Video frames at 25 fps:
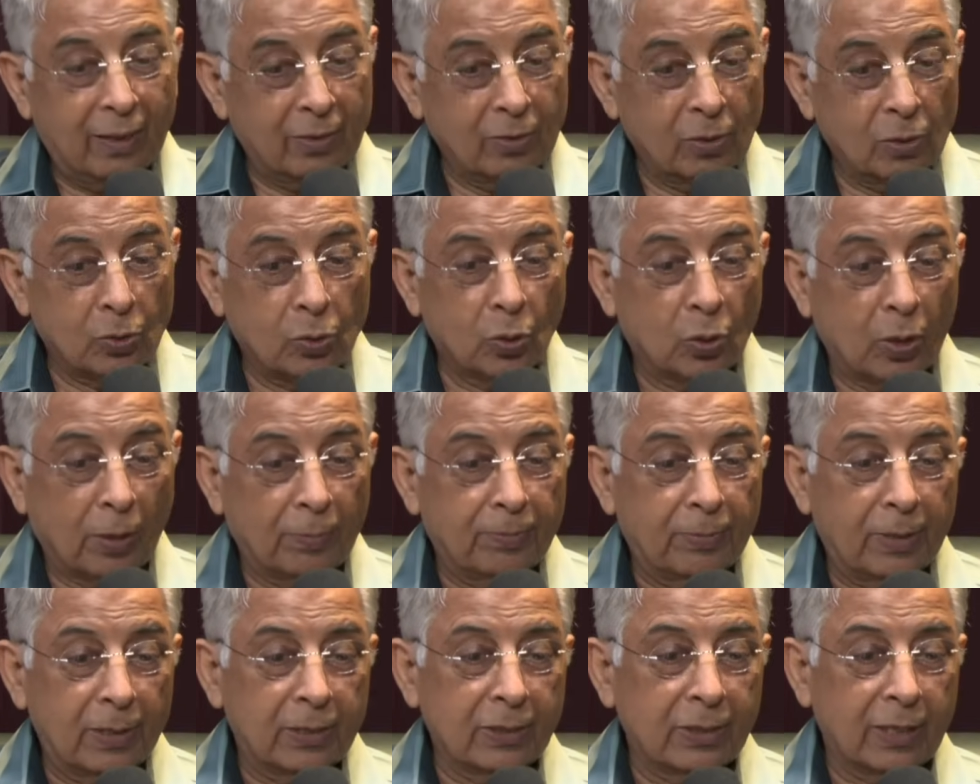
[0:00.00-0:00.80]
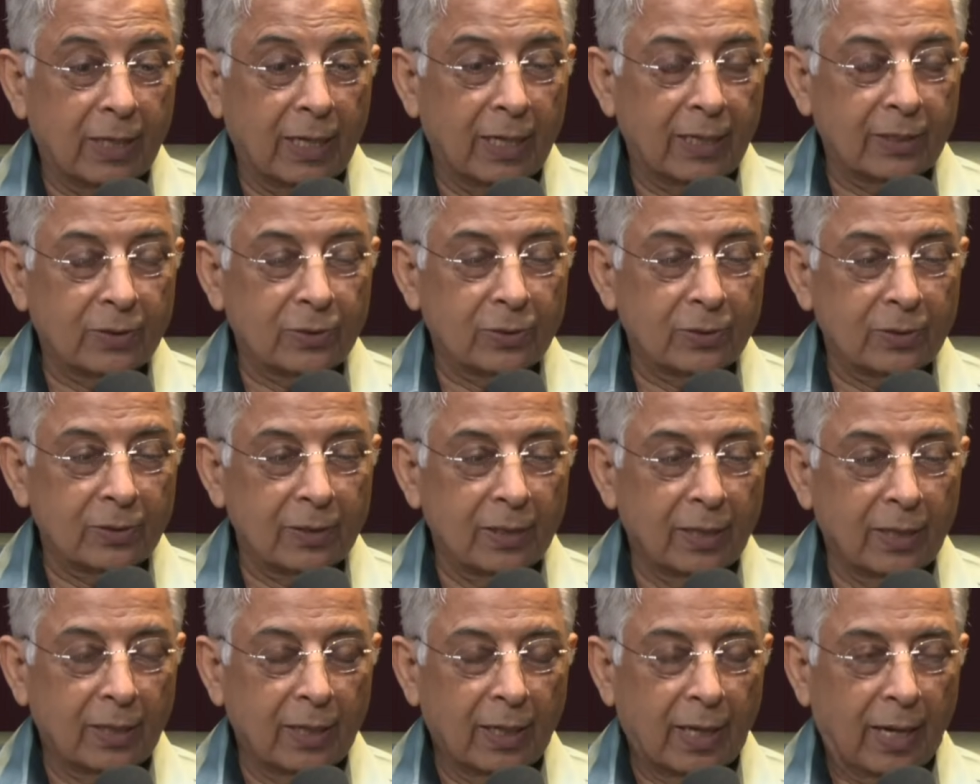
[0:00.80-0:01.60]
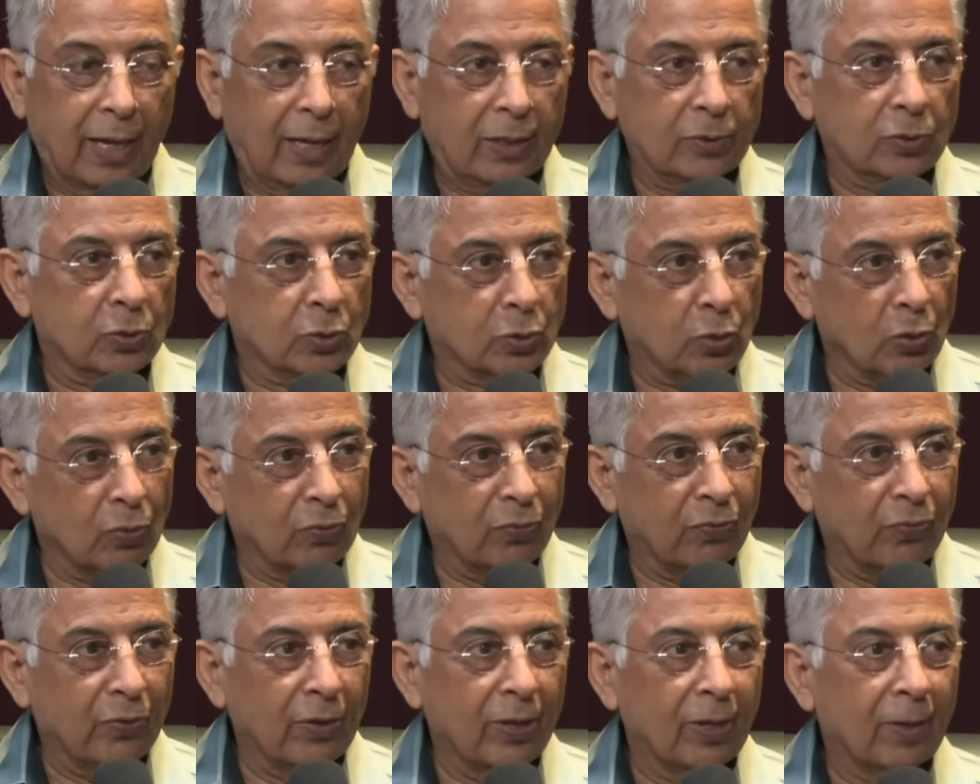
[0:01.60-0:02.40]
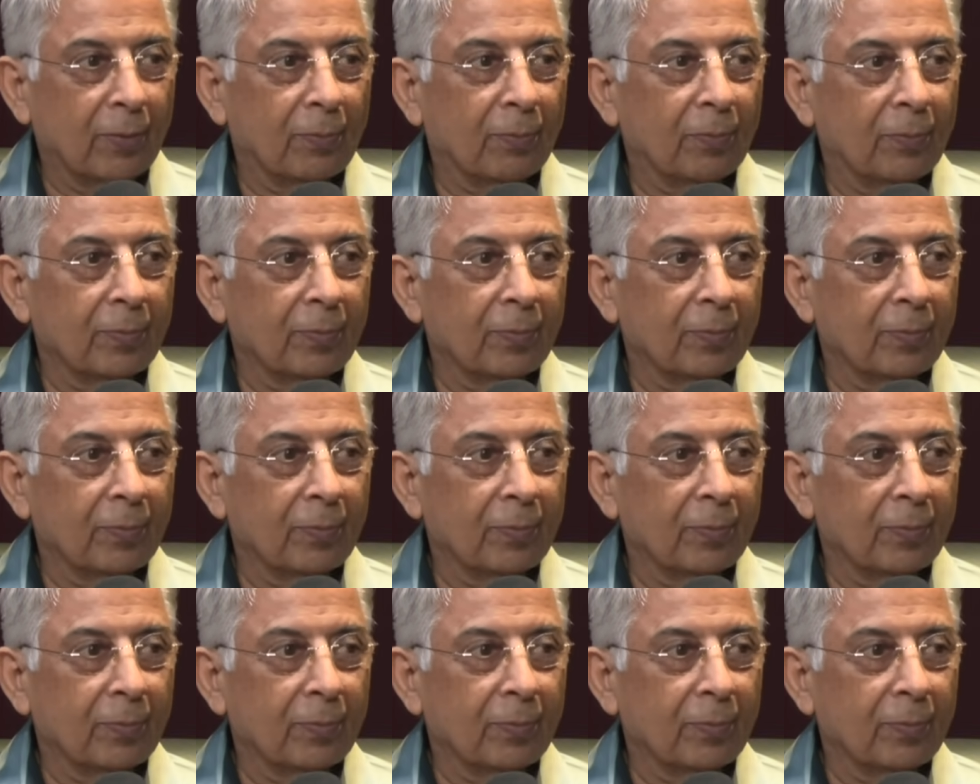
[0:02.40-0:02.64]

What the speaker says: took up this case and stood firm,